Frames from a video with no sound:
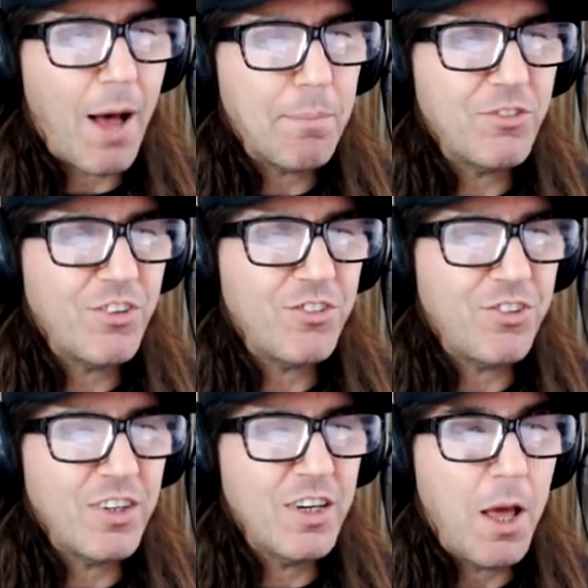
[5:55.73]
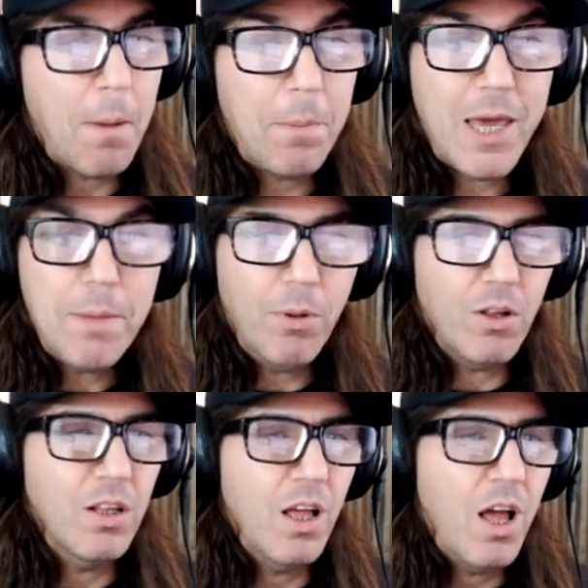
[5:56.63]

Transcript: opposition people.